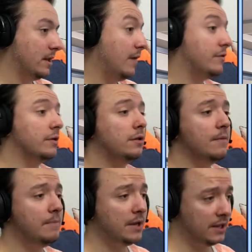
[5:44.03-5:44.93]
After the
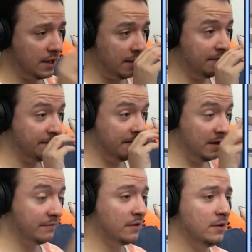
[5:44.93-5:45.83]
club meeting ends and
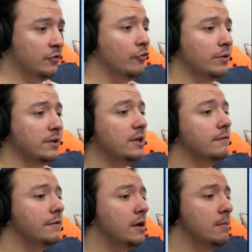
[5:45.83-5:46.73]
Natsuki and Yuri
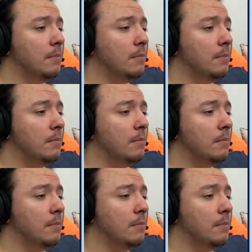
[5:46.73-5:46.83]
leave,